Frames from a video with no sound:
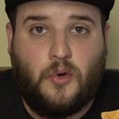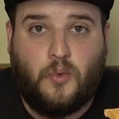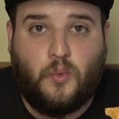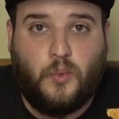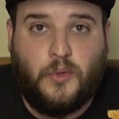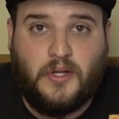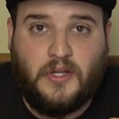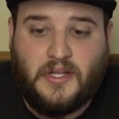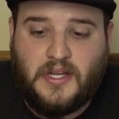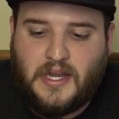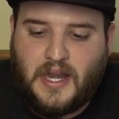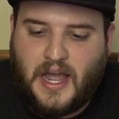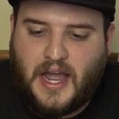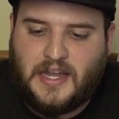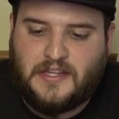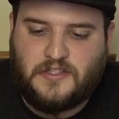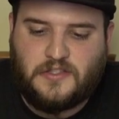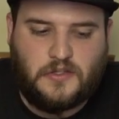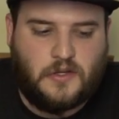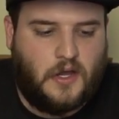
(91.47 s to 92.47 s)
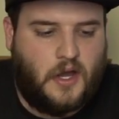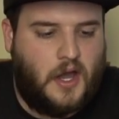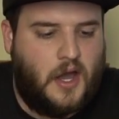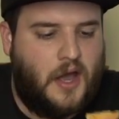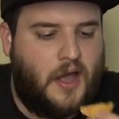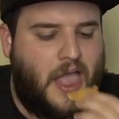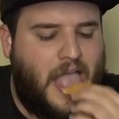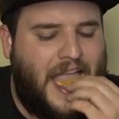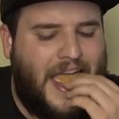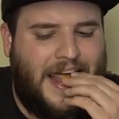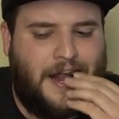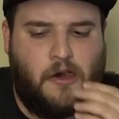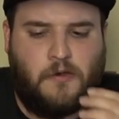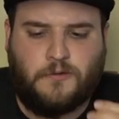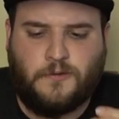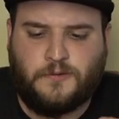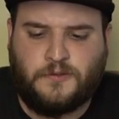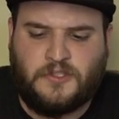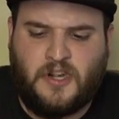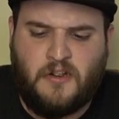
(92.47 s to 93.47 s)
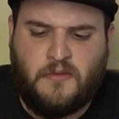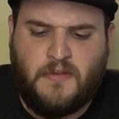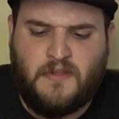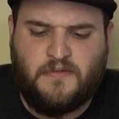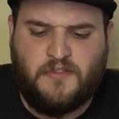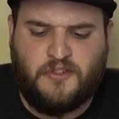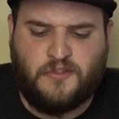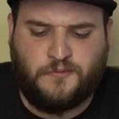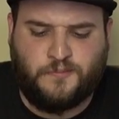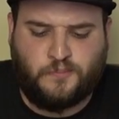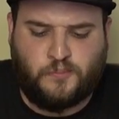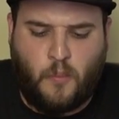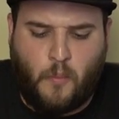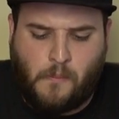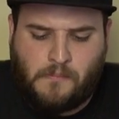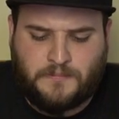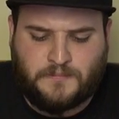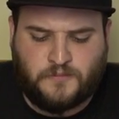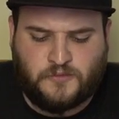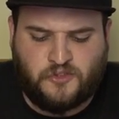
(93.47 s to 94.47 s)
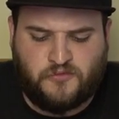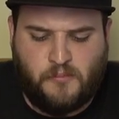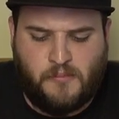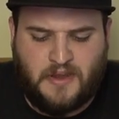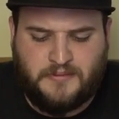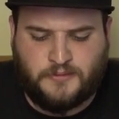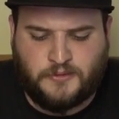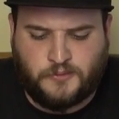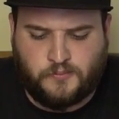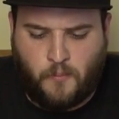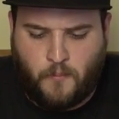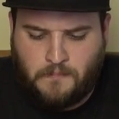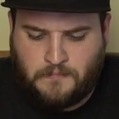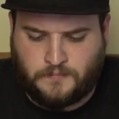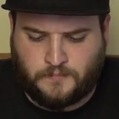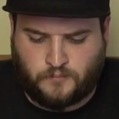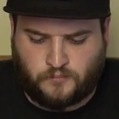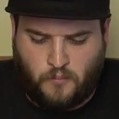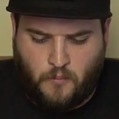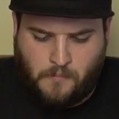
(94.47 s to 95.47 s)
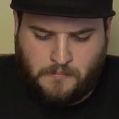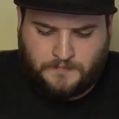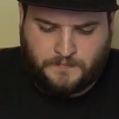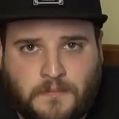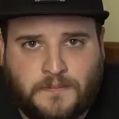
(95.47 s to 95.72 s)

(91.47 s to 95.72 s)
Really nice. Uh, caramel with maple. Mmm.